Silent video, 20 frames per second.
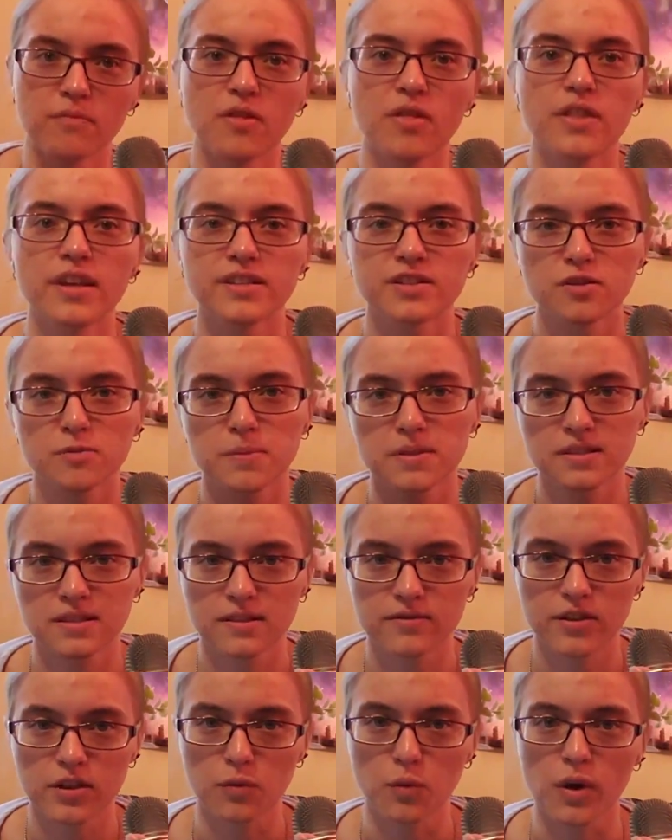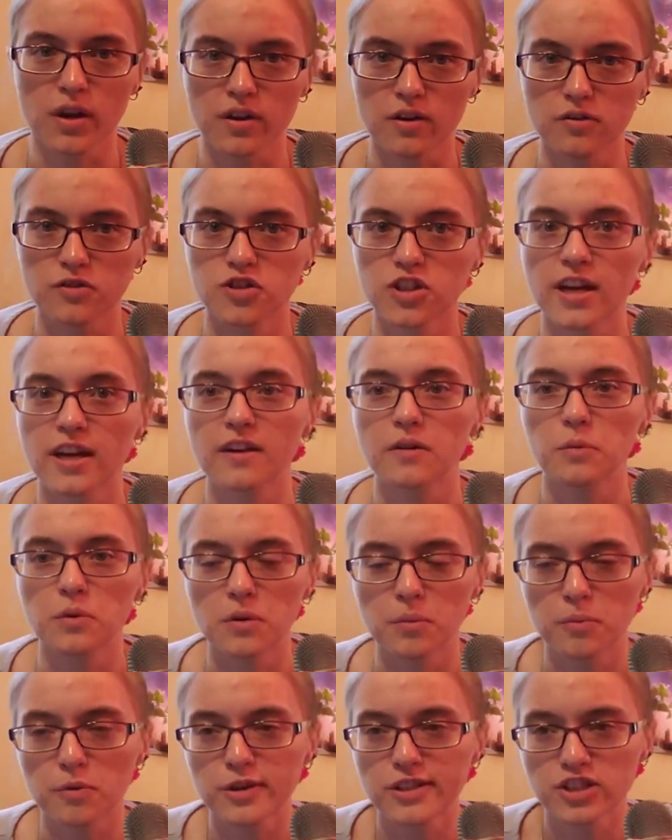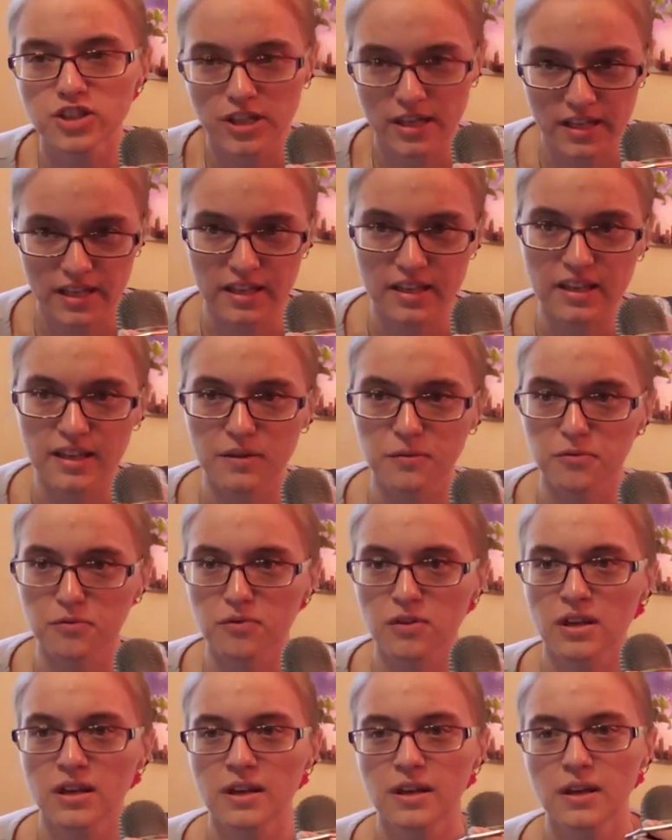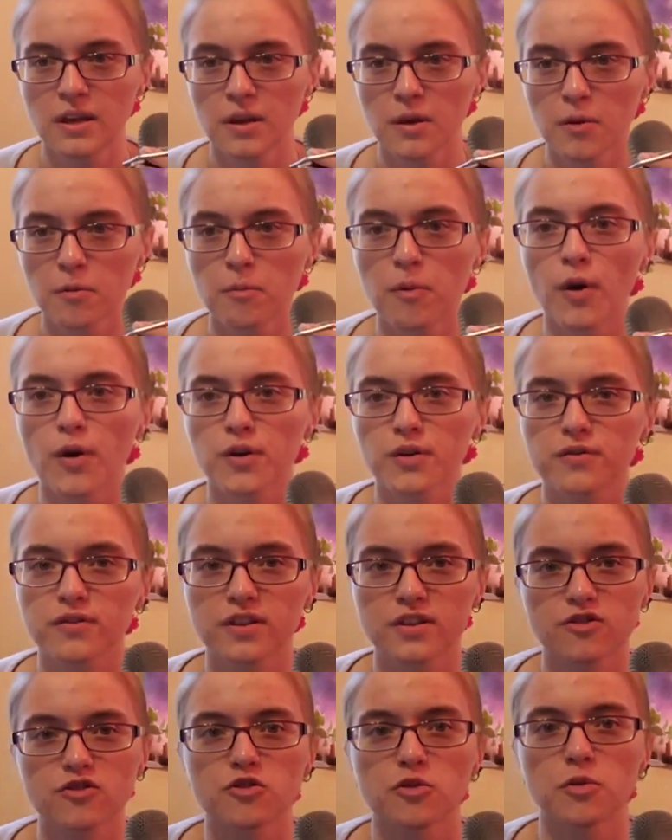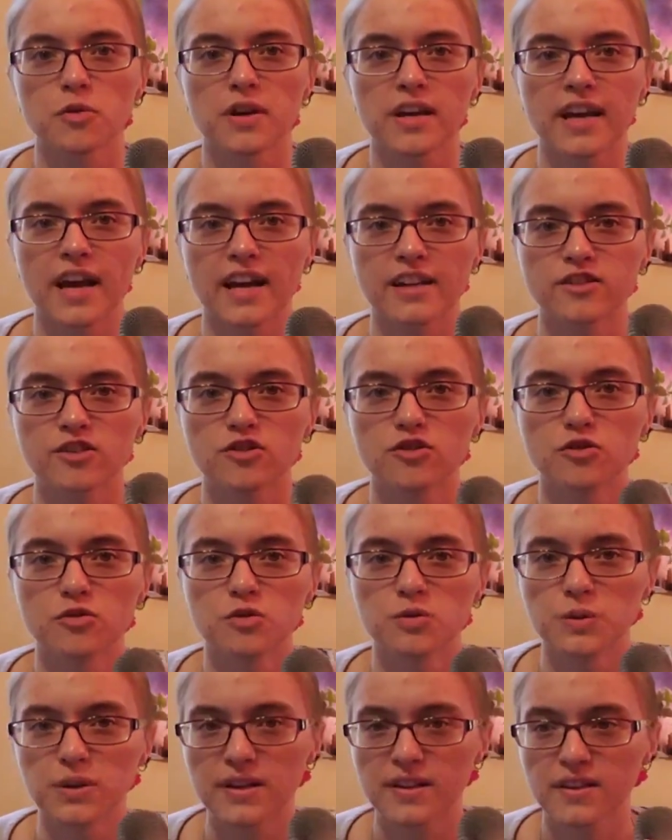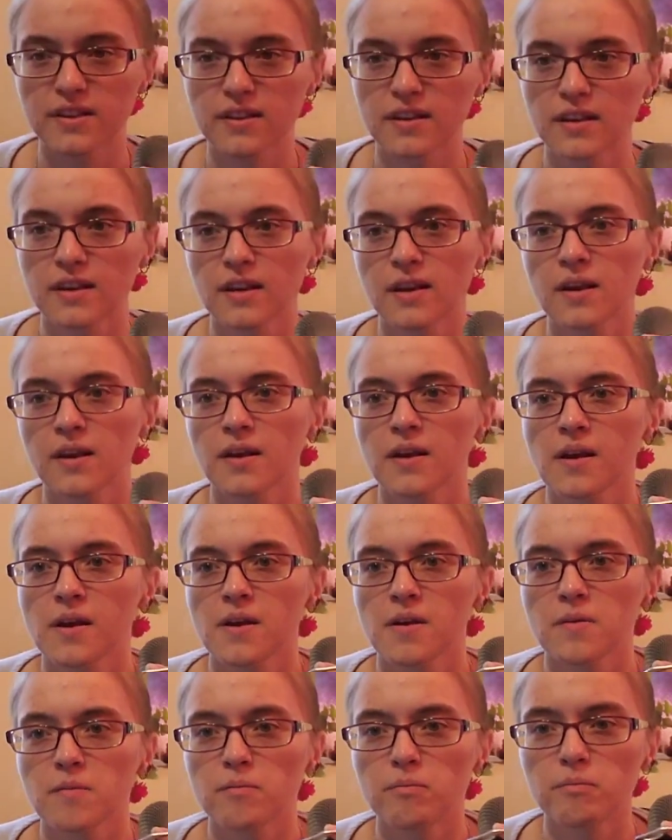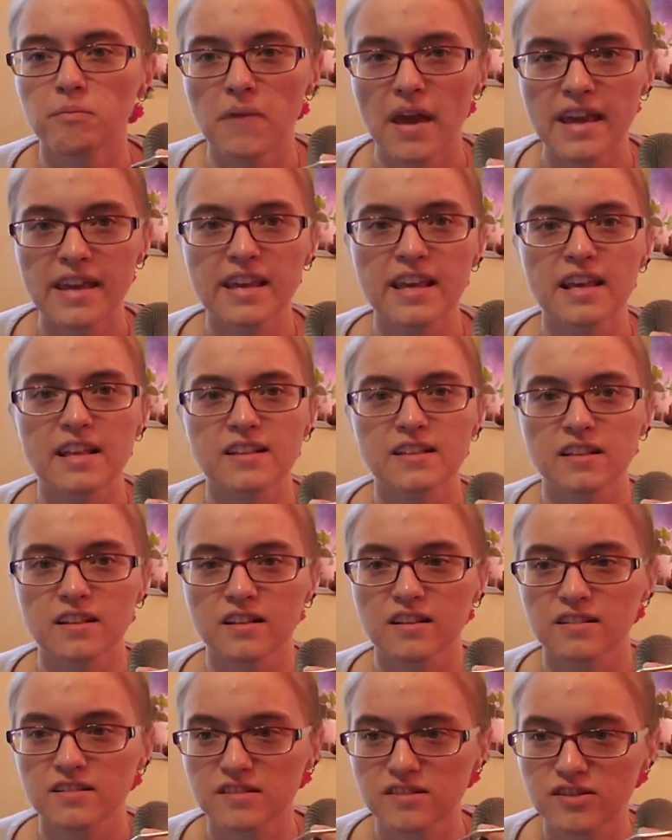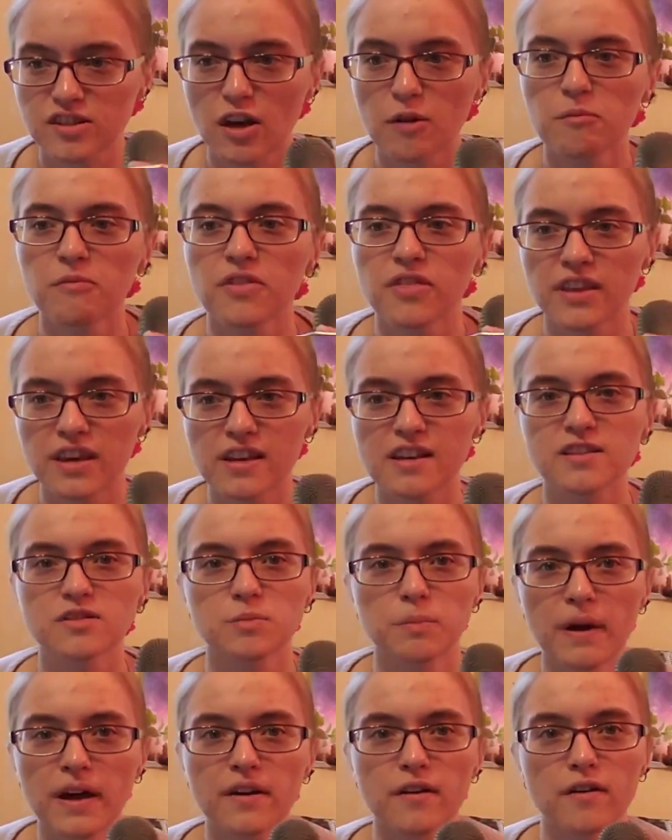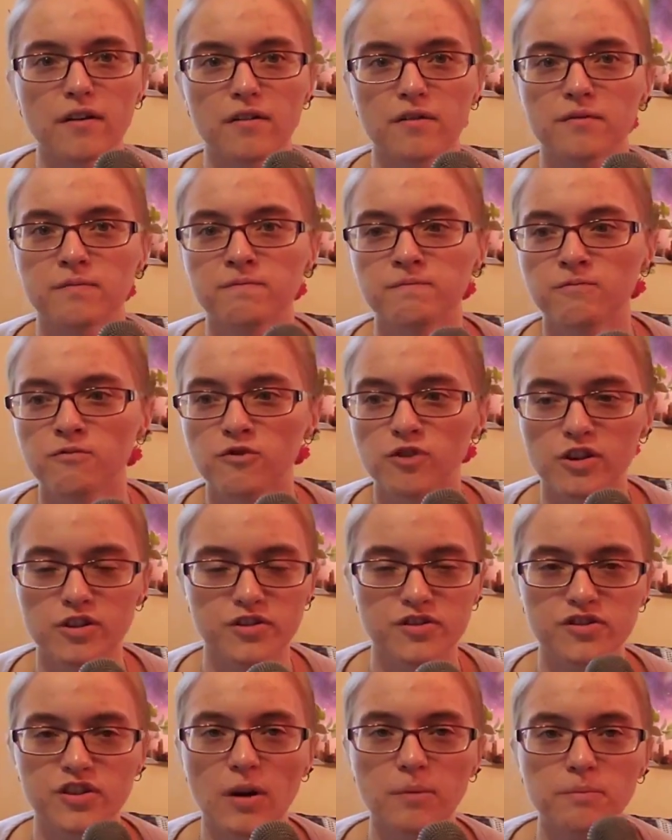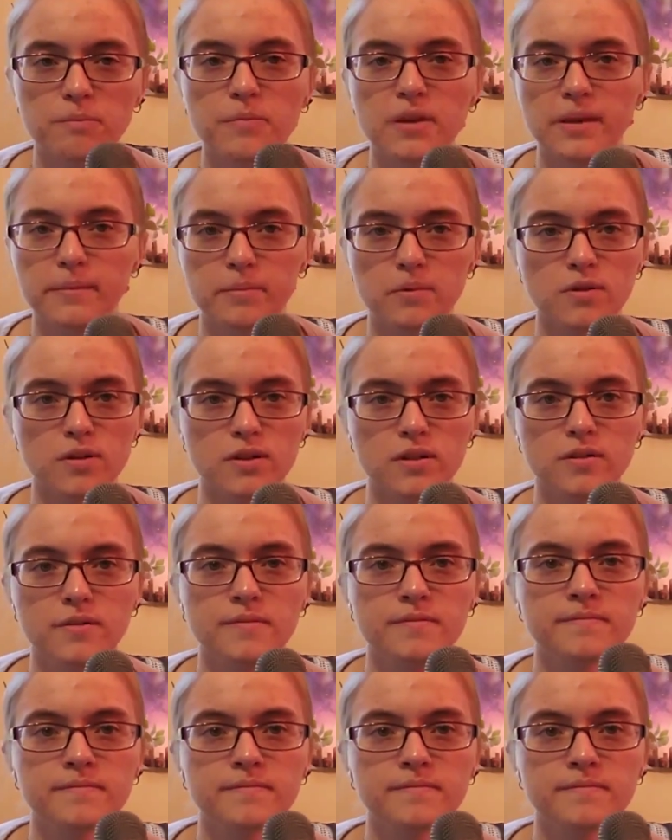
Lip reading: This specific reader, Jade, would appreciate it if part of this story had to do with making some things better for some people.